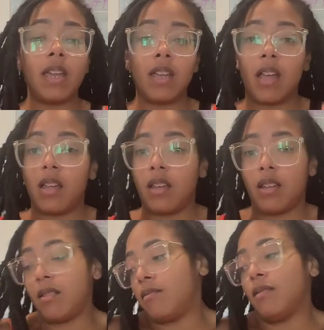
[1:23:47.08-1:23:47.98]
It.
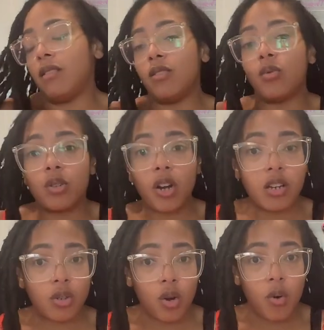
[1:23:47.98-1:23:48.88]
You will
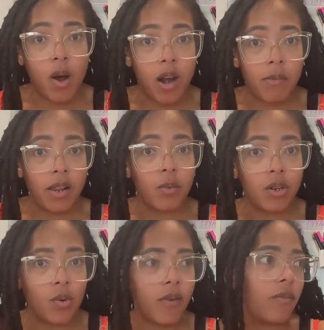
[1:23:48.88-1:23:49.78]
turn into a
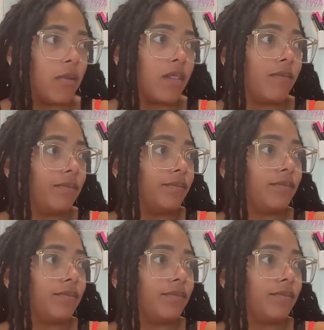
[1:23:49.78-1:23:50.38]
watermelon. What do you want from me?